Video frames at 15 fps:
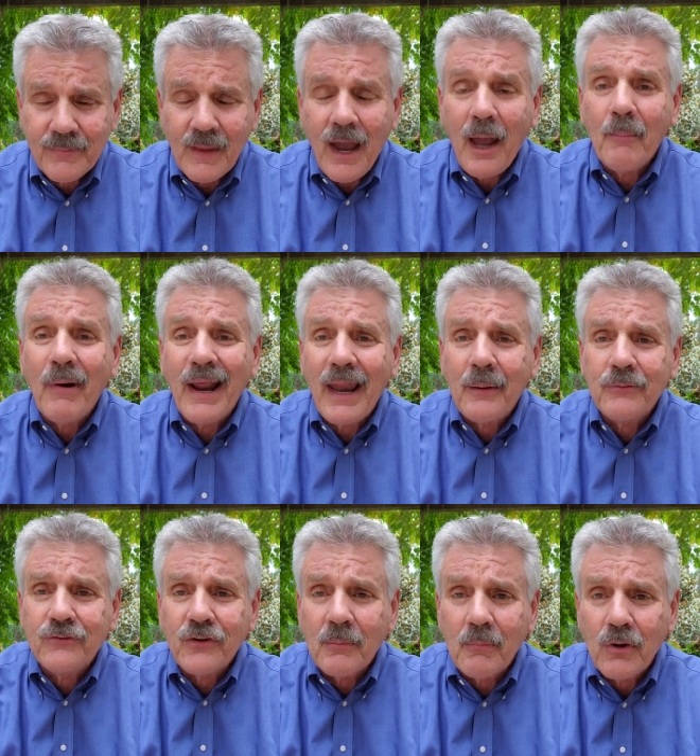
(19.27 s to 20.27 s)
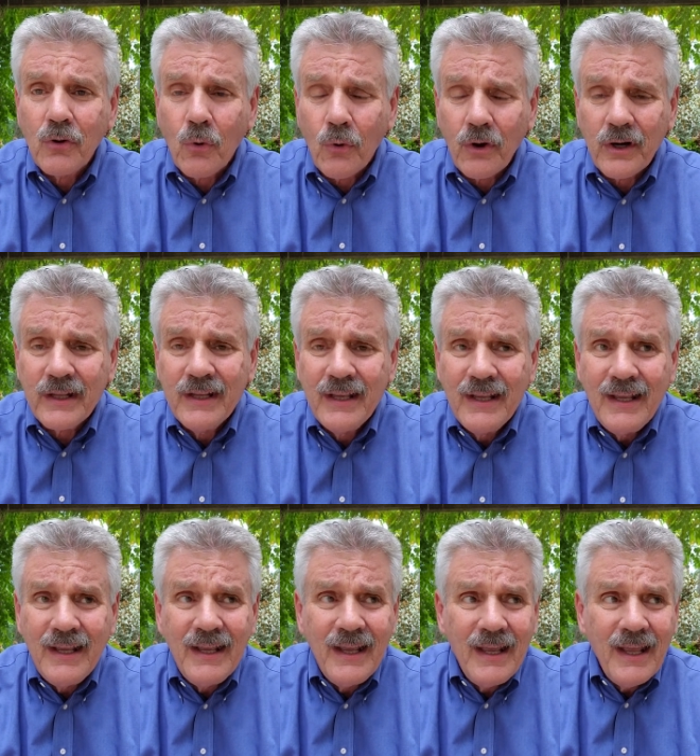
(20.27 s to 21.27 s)
Hi, my name's Jim McCord
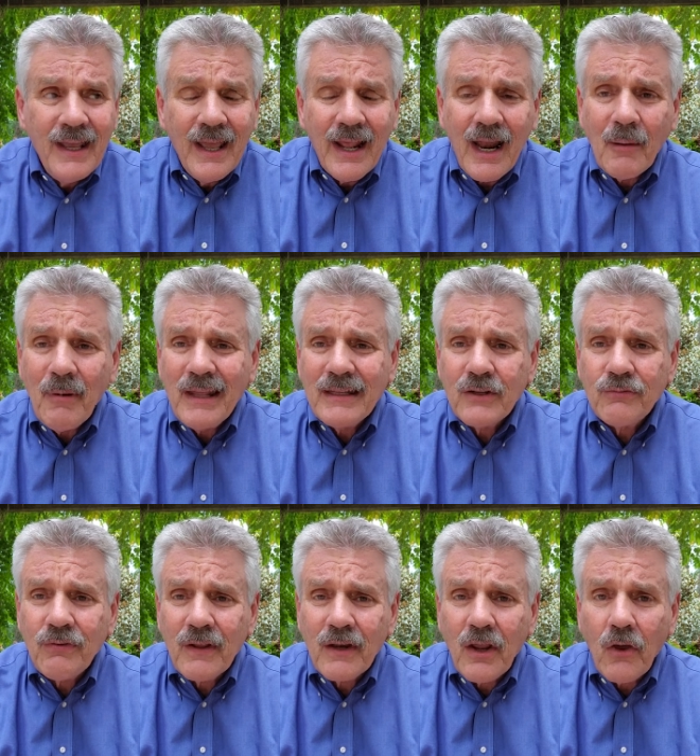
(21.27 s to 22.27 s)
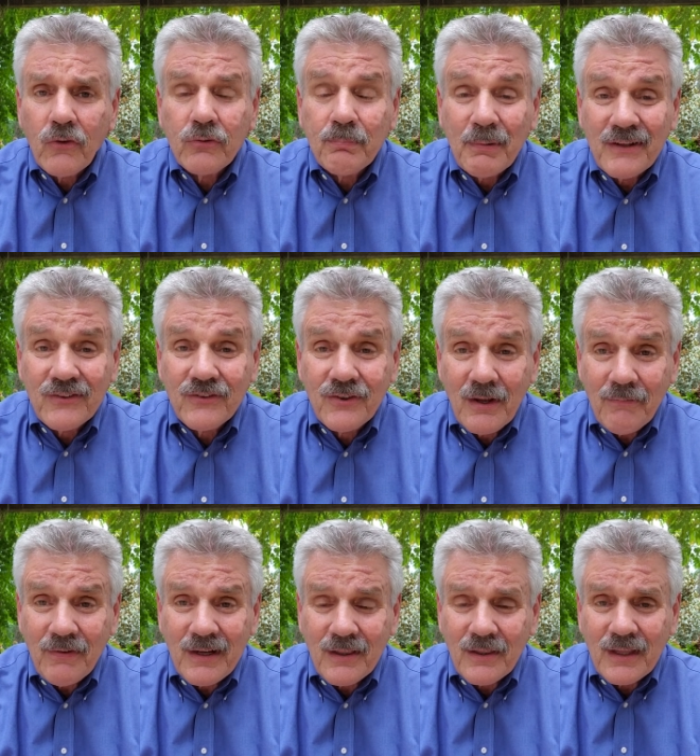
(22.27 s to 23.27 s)
and I made this video
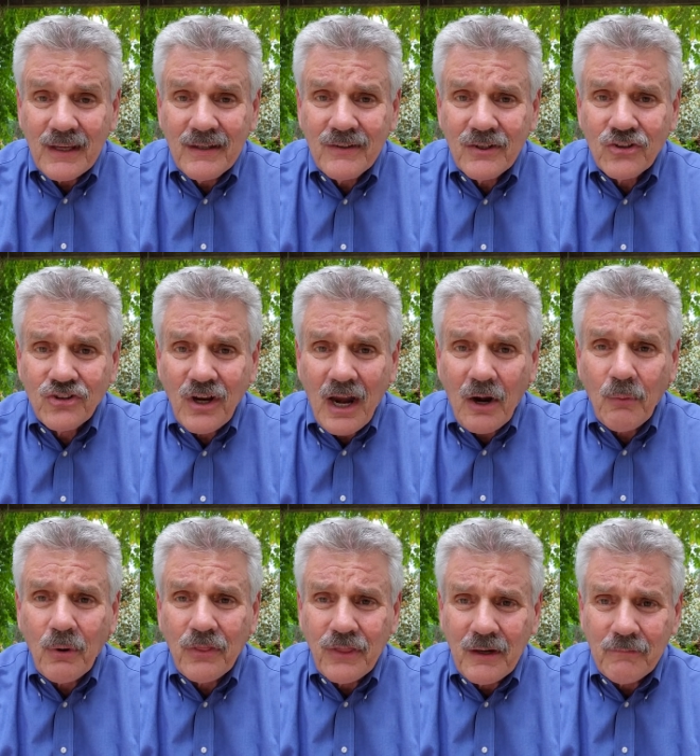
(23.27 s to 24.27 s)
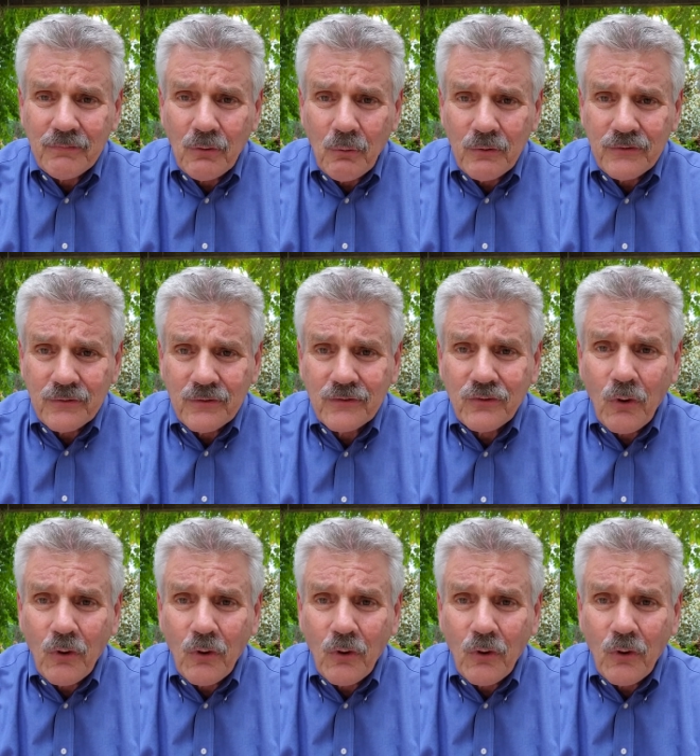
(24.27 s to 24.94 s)
specifically to share with influencers.